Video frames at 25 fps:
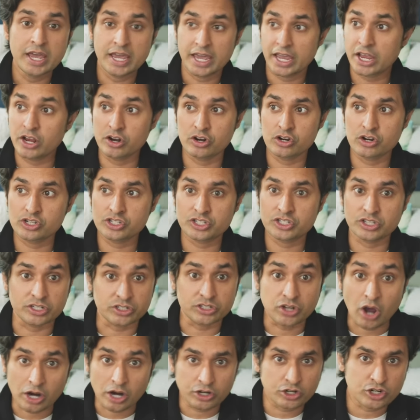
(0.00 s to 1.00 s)
Here's the
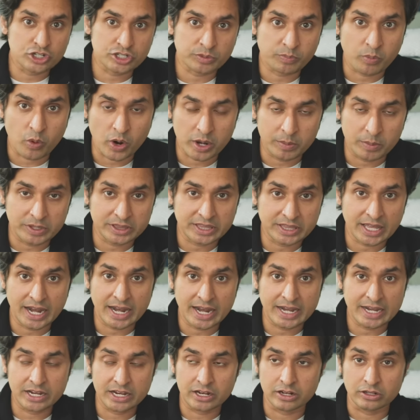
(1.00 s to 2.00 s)
doctor's appointment that I
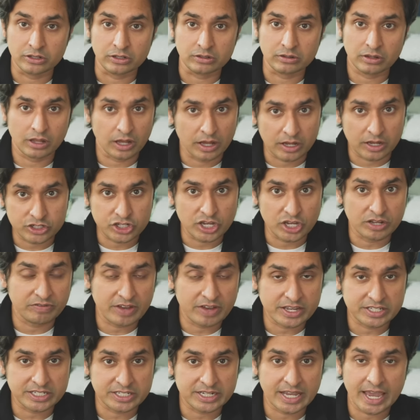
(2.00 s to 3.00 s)
need to uh,
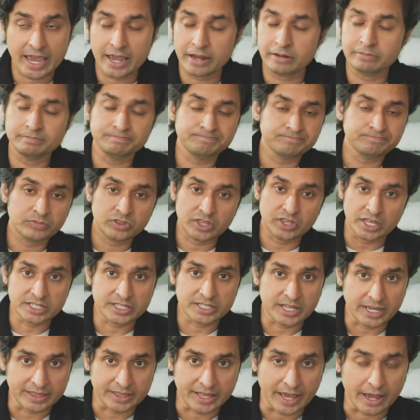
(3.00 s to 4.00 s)
investigate, things
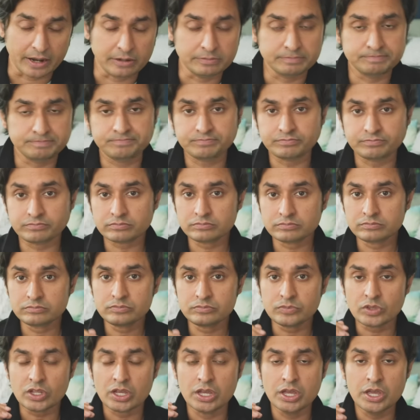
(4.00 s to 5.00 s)
like that.
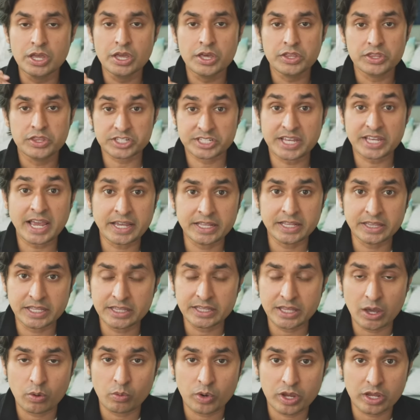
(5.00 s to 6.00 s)
The second thing
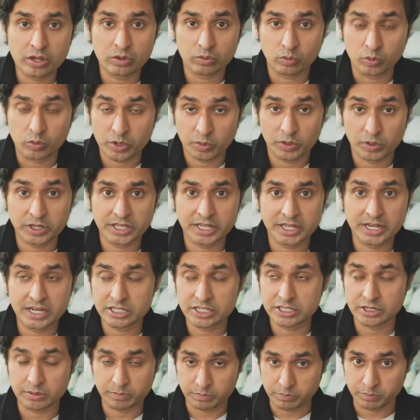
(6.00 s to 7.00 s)
that we, we really need
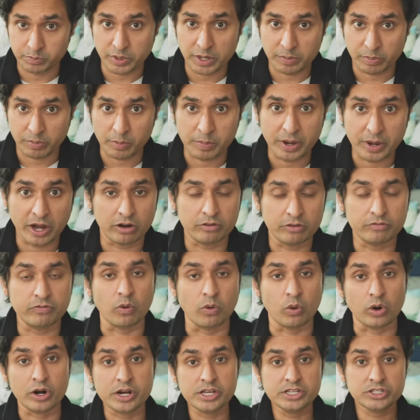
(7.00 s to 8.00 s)
to be prepared
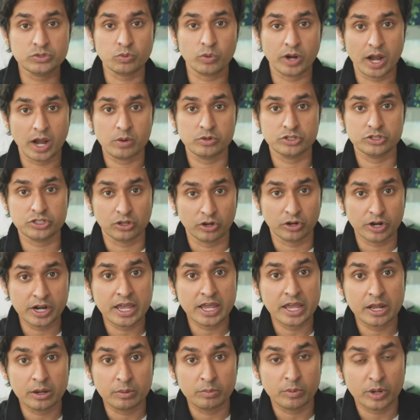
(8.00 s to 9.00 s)
for is when I was learning
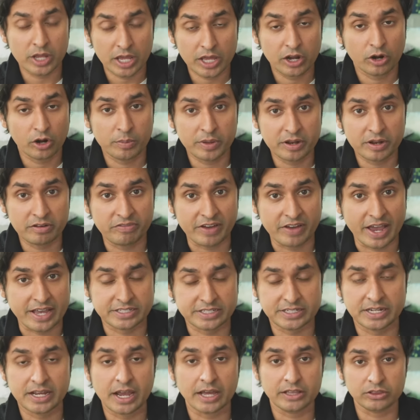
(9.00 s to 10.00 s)
in, intermittent
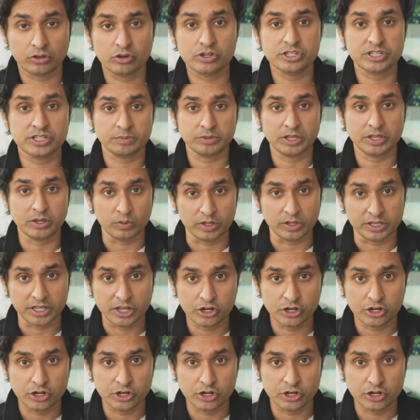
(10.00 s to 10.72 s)
fasting, I learned something really